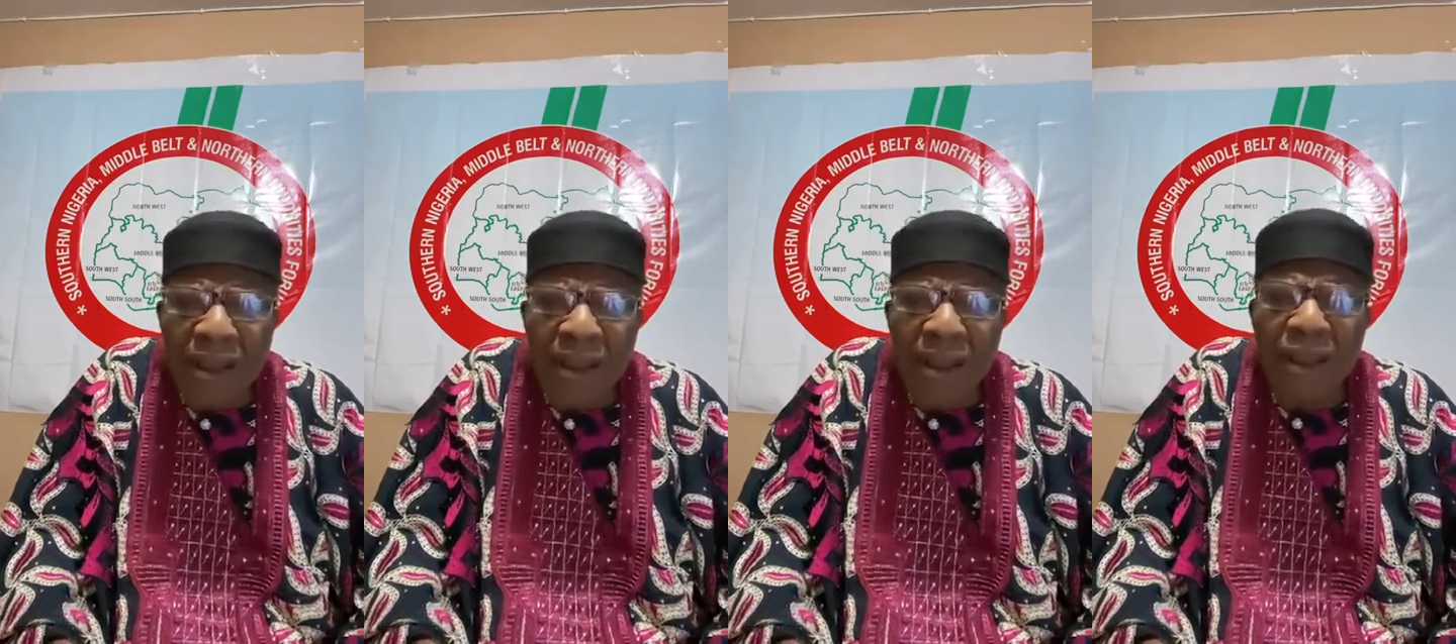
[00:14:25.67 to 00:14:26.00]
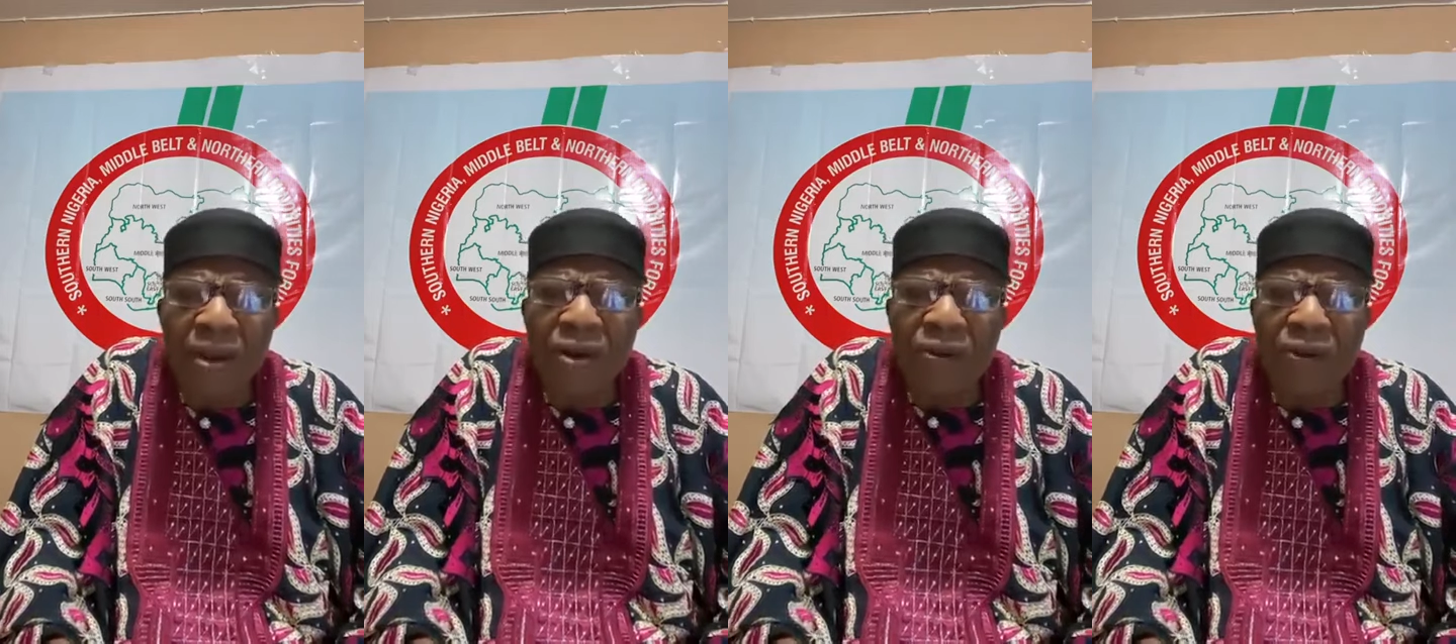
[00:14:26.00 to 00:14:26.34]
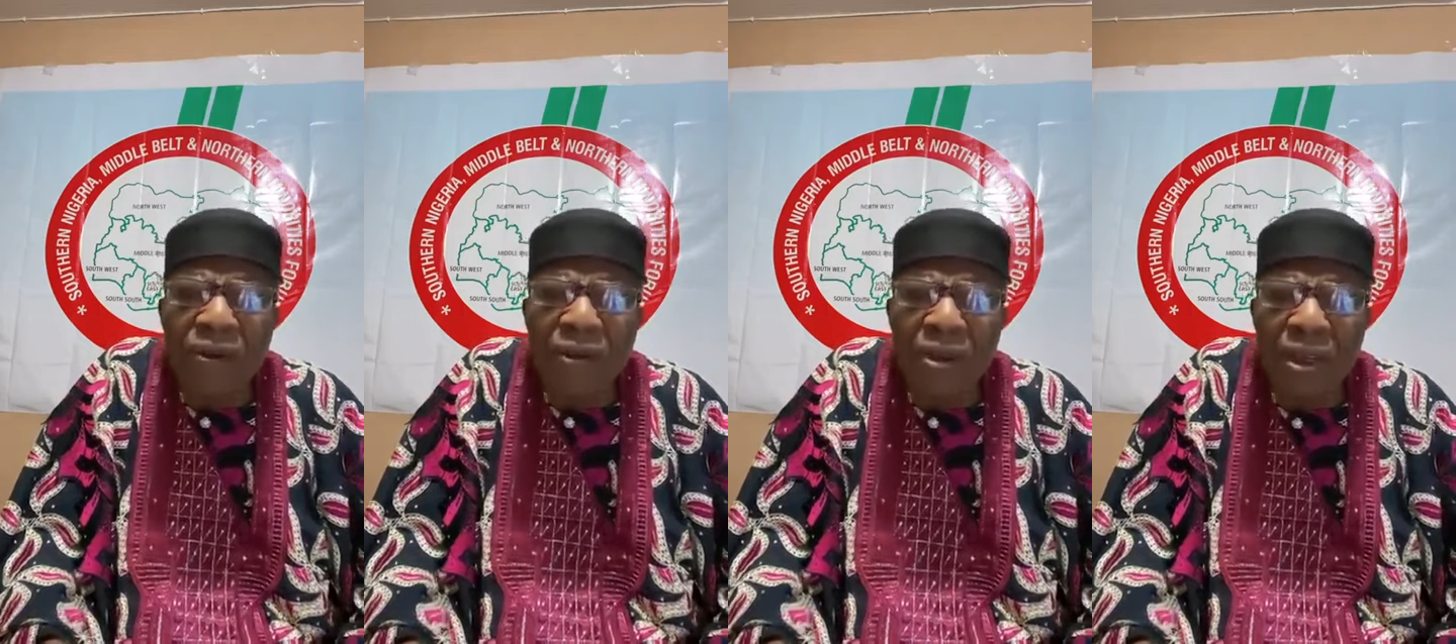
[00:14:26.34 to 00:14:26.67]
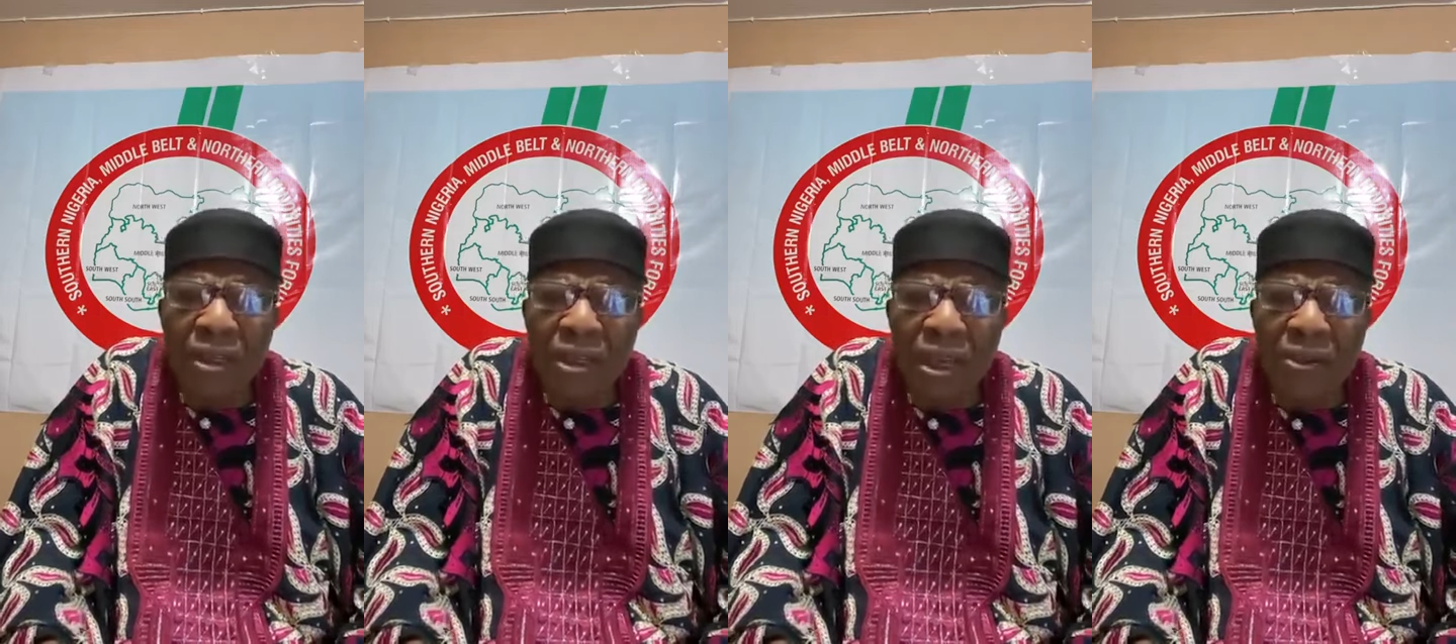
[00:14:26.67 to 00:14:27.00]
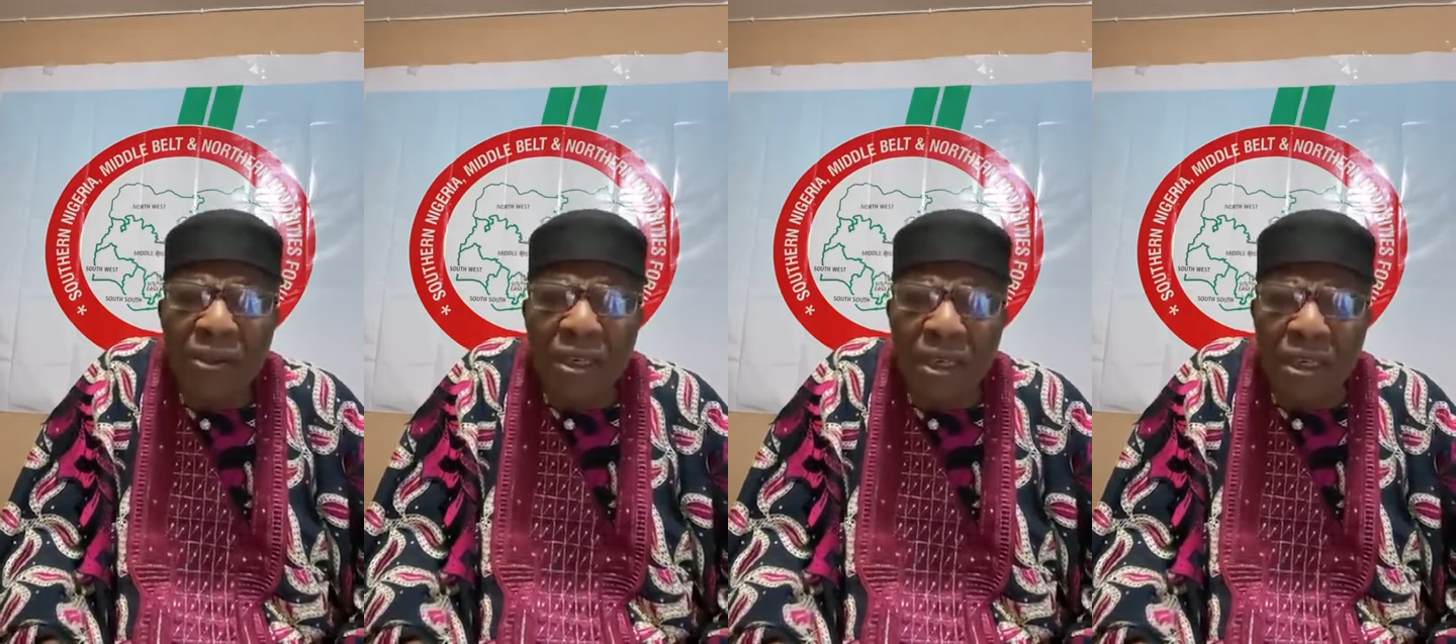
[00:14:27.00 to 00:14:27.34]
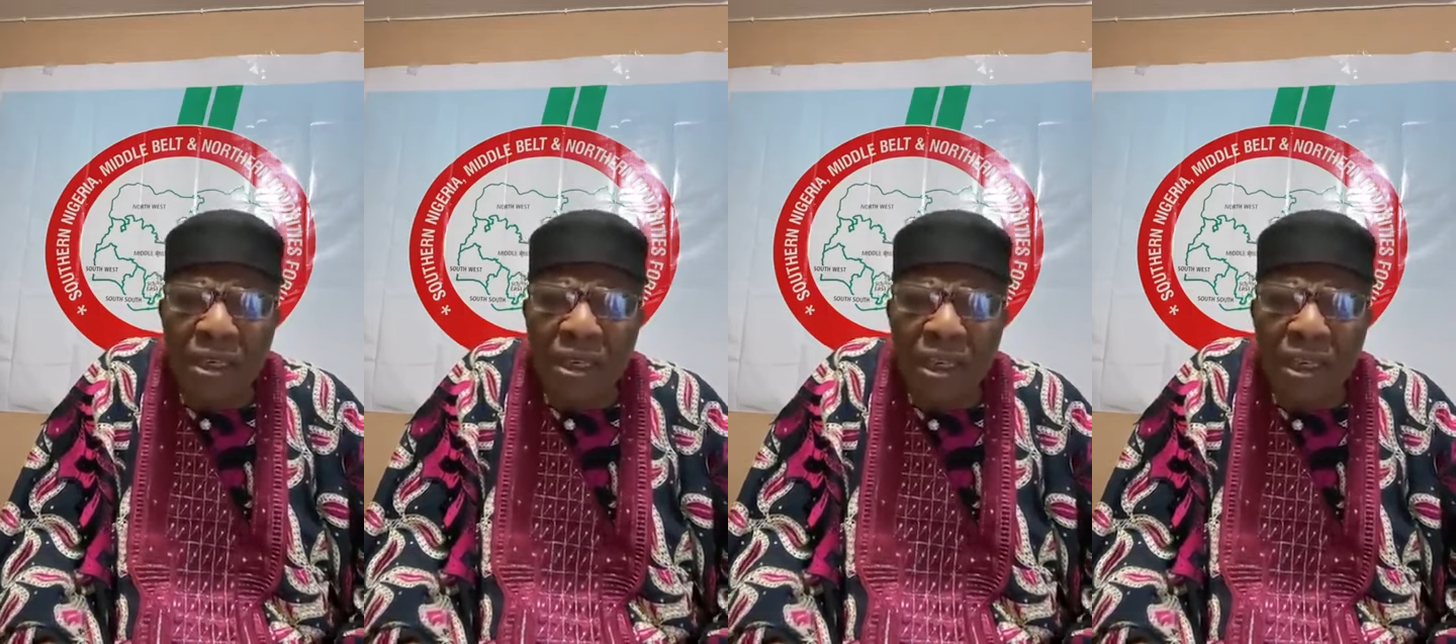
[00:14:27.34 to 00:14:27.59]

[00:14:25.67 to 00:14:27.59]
a governor in Southeast